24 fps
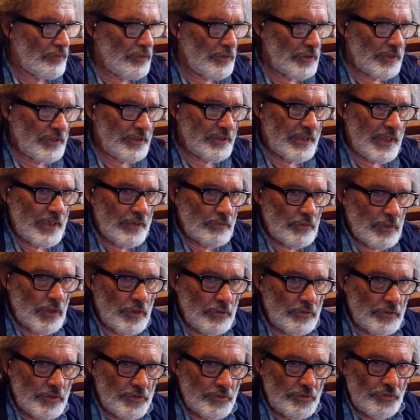already
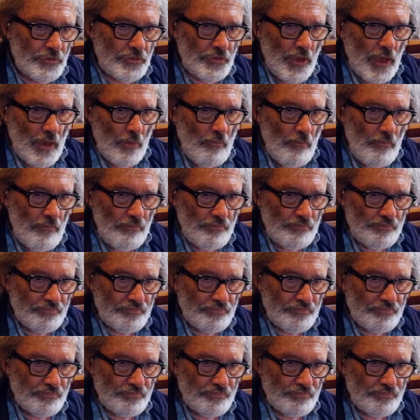downloaded some